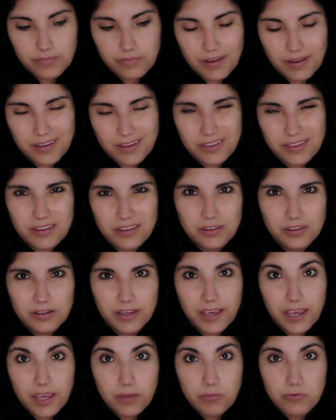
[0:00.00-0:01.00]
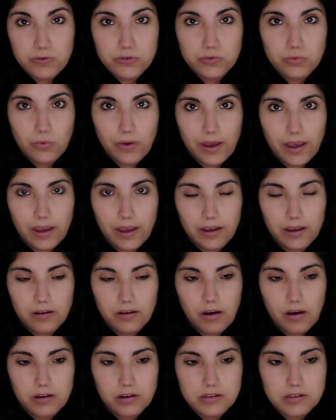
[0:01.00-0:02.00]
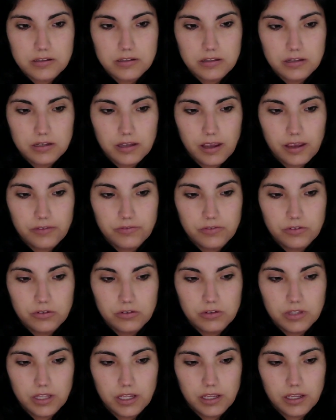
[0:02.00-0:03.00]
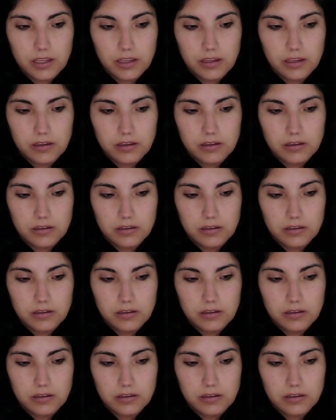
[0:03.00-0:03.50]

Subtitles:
I thought the game was whack, honestly. I feel like